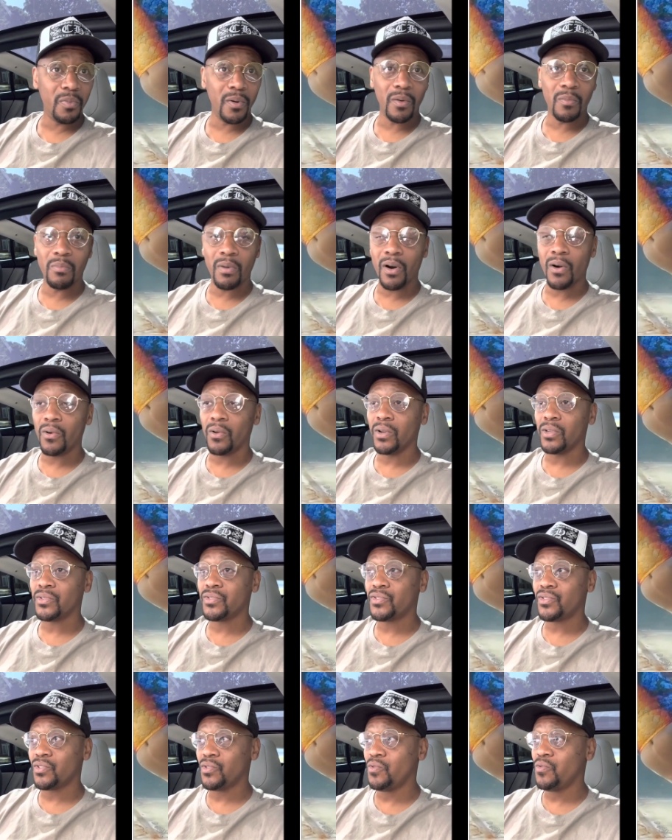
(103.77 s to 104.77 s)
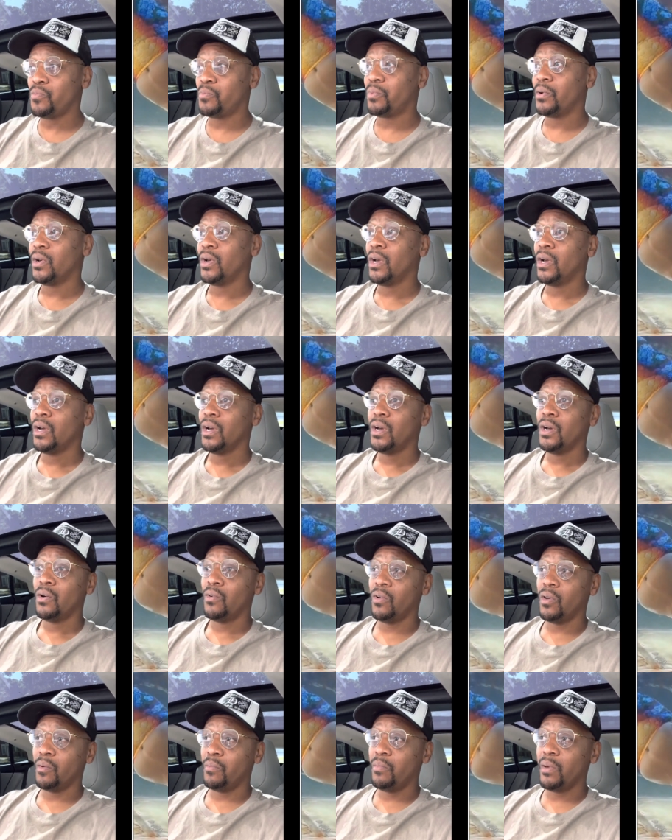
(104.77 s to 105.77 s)
a bowl of soup
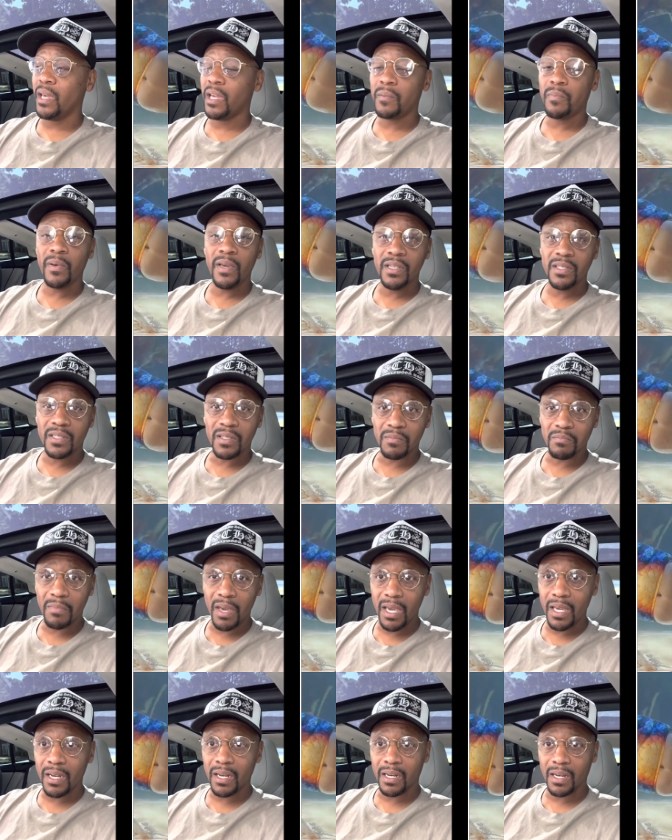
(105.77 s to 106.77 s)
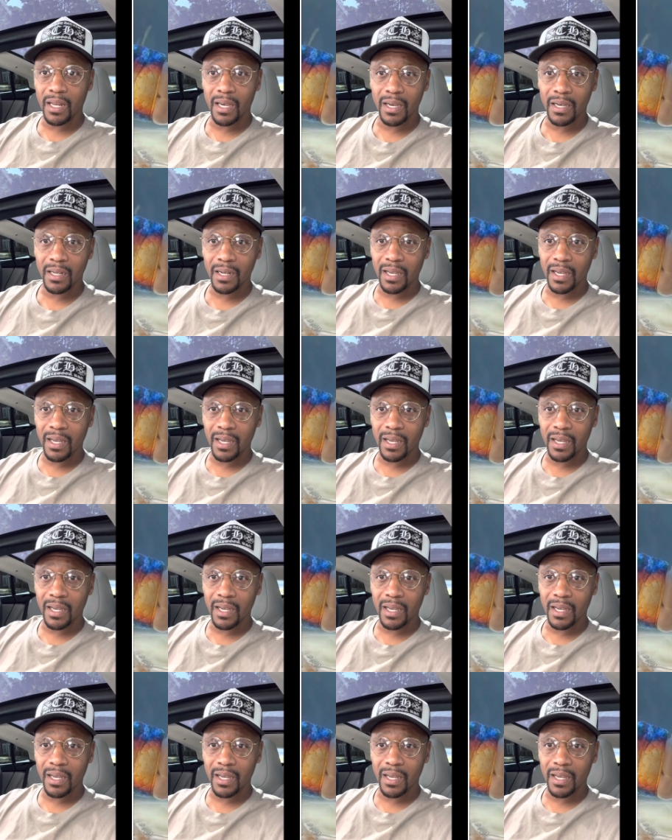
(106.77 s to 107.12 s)
with a big piece of meat in there.